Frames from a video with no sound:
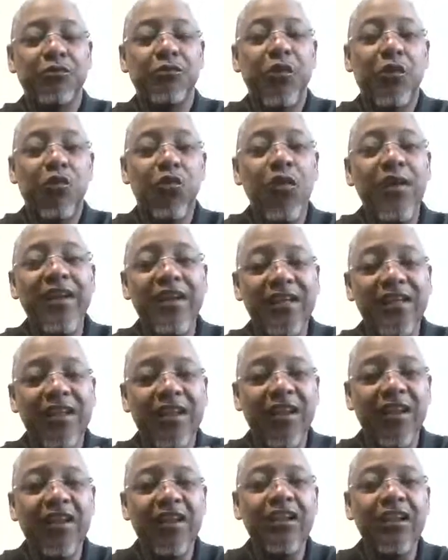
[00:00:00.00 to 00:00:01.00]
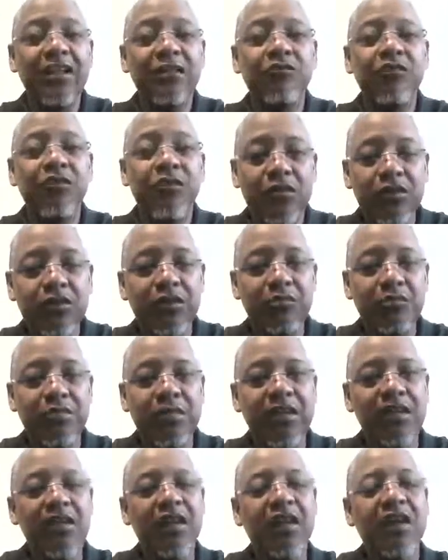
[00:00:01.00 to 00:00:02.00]
But what it leaves could
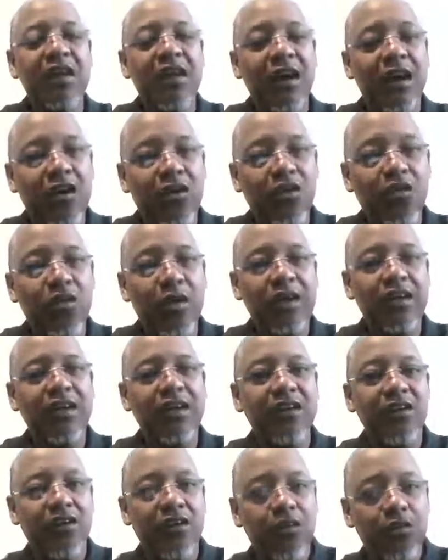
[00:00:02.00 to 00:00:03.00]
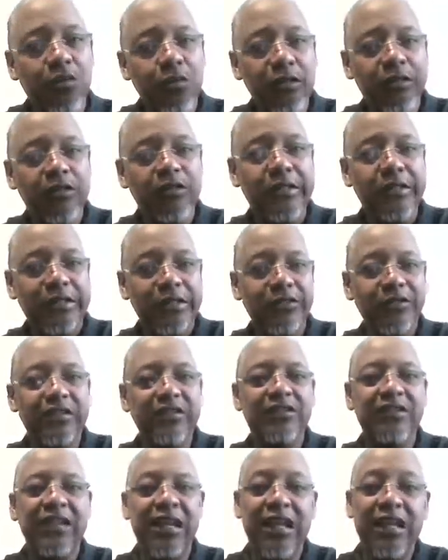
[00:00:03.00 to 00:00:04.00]
be a chronic or critical
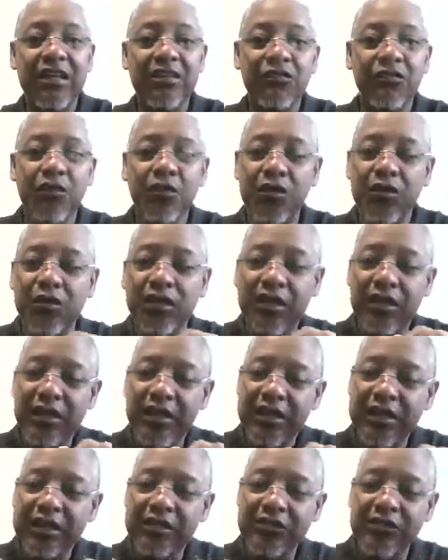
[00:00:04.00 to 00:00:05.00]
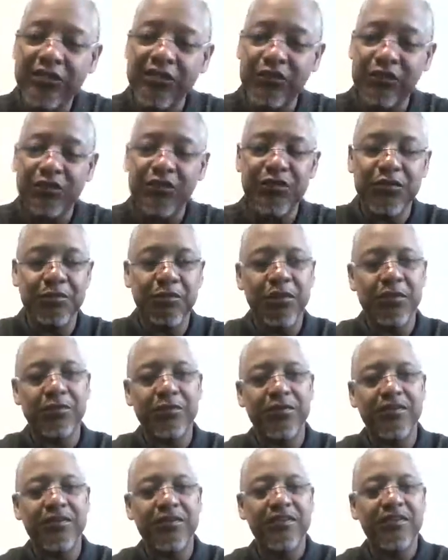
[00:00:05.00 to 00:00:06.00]
illness, and for insurance
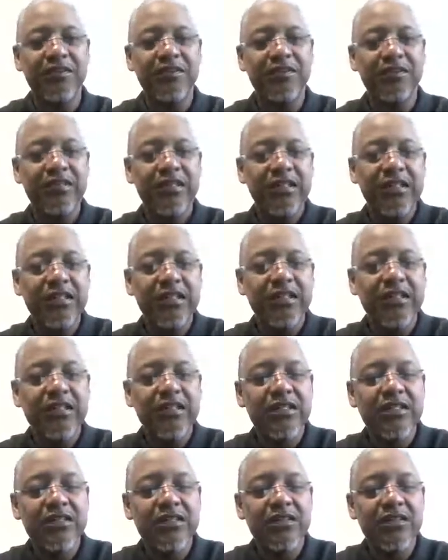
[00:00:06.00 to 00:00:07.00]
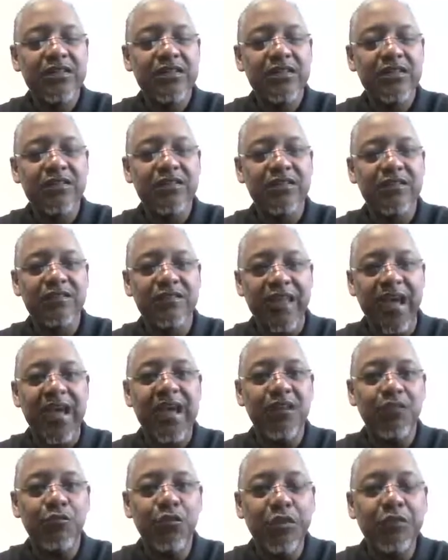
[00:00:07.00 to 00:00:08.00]
purposes,
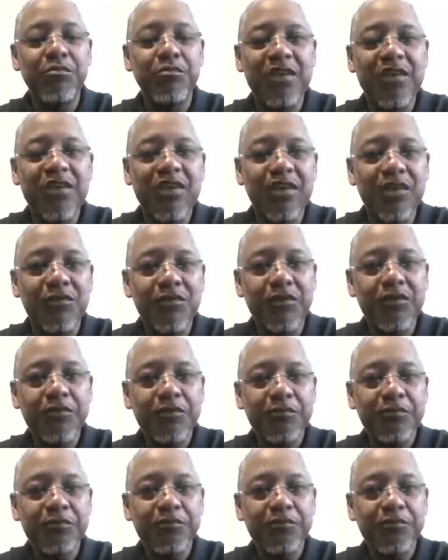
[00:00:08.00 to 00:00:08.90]
that would be covered.